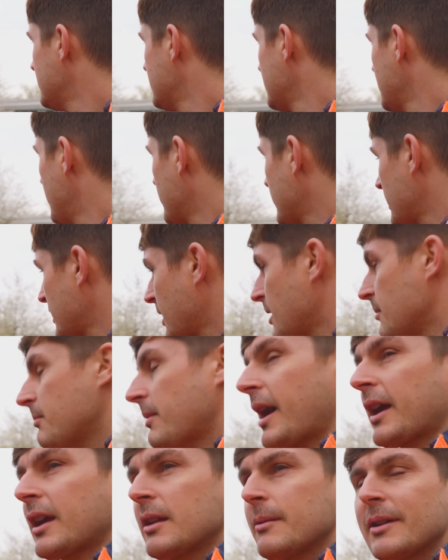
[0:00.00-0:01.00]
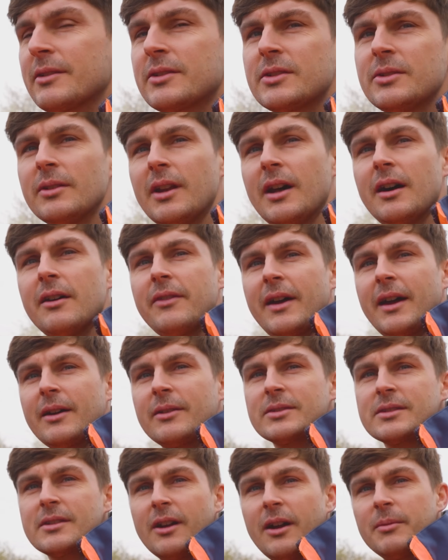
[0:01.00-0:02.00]
we're going to come back in about 2.5
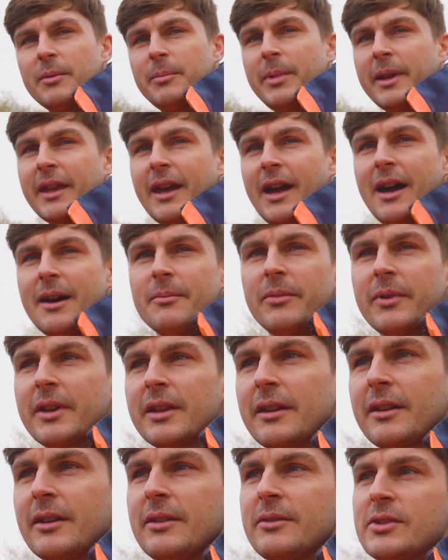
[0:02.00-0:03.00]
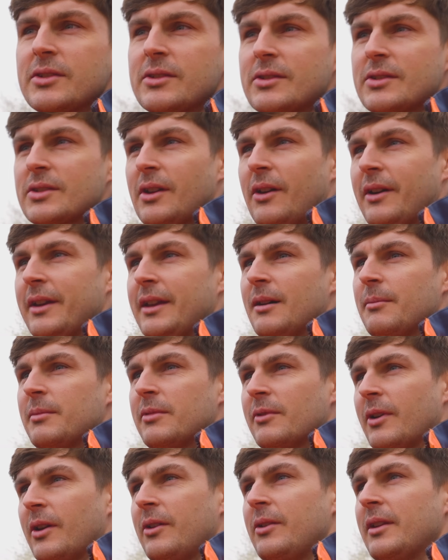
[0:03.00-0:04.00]
hours time to pick it up. We're going to go to the site up
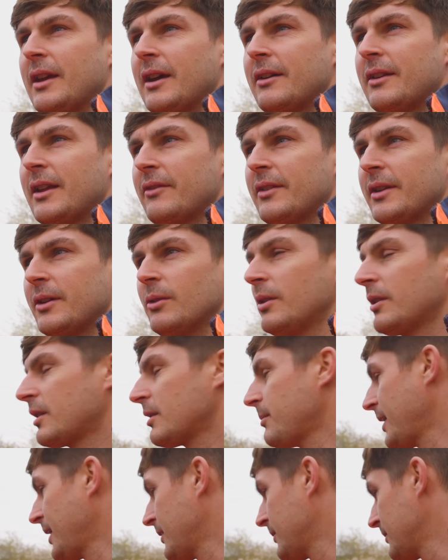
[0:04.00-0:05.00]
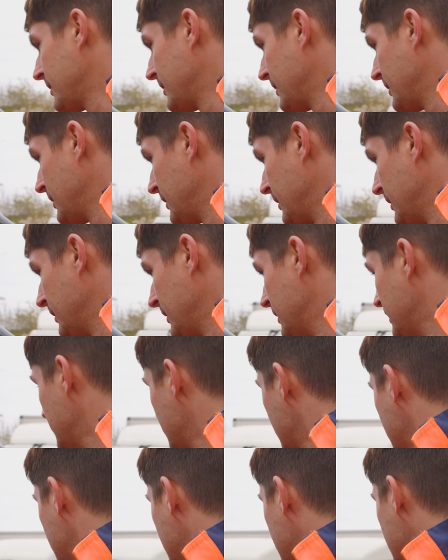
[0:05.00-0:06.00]
the road now and have a little look about,
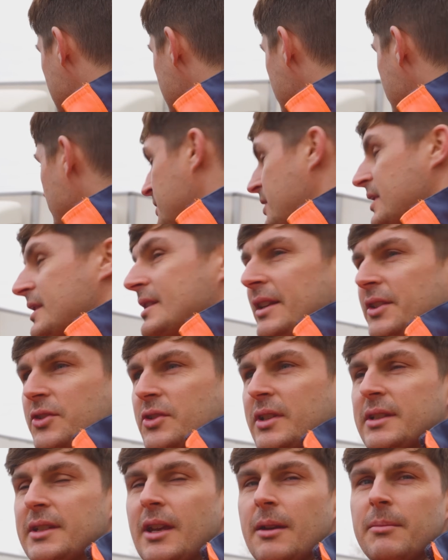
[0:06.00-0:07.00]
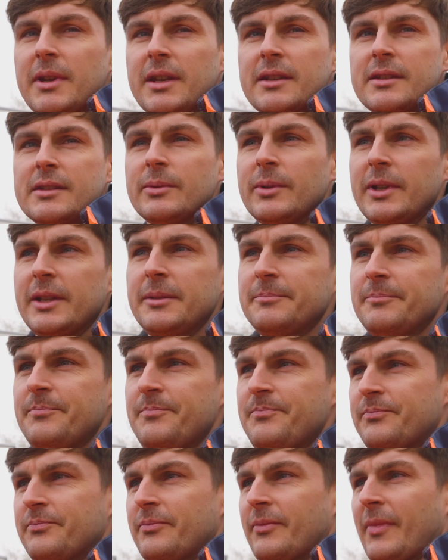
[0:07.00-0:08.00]
which is literally 10 minutes away,
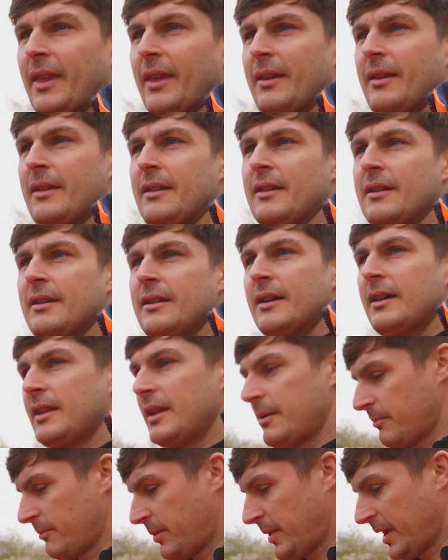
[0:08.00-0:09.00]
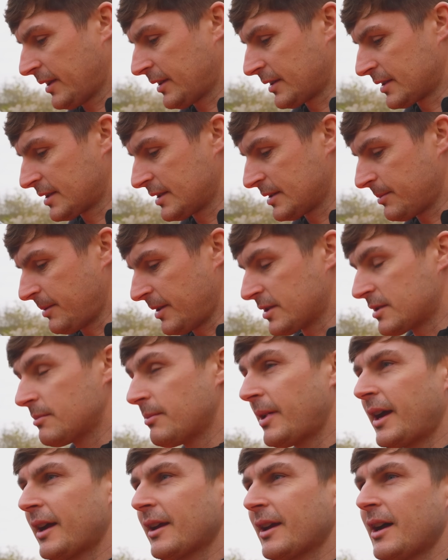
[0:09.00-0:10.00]
and then pick the
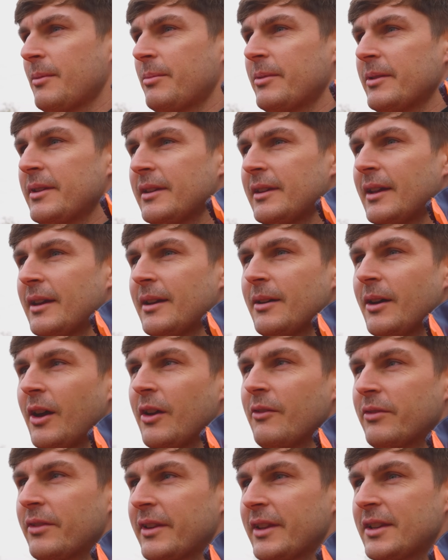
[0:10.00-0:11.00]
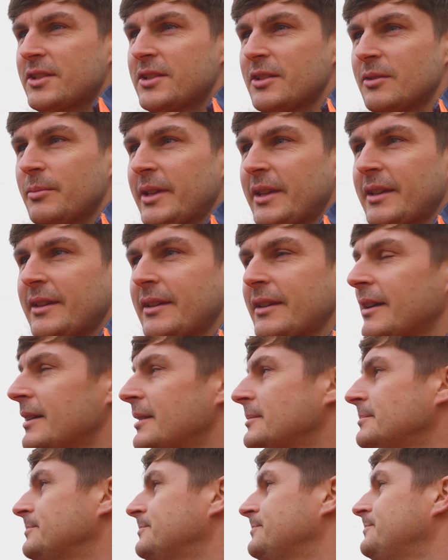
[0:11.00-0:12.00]
suspension back up, and hopefully she'll be
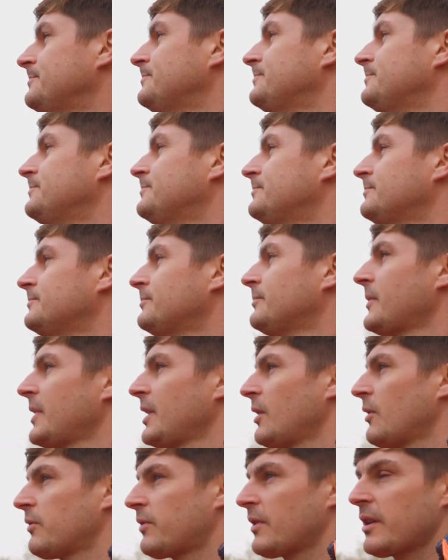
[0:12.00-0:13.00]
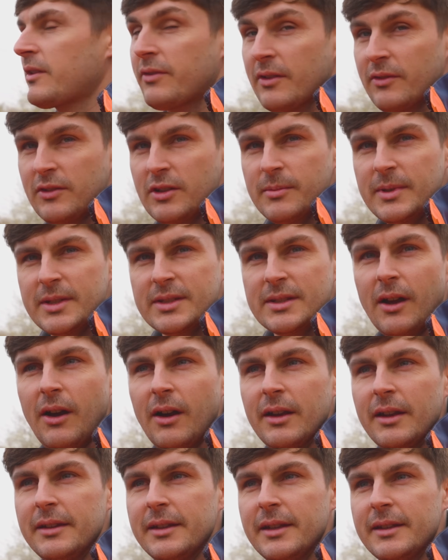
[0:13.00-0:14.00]
L350 will be
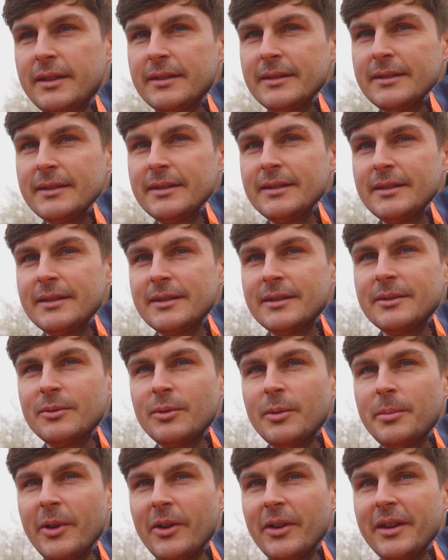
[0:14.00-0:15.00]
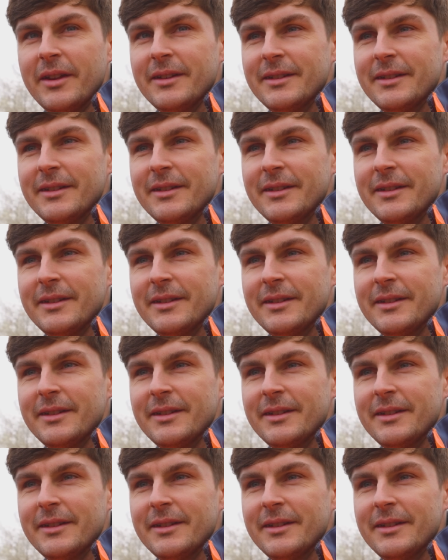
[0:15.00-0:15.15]
styling then. We'll be on it.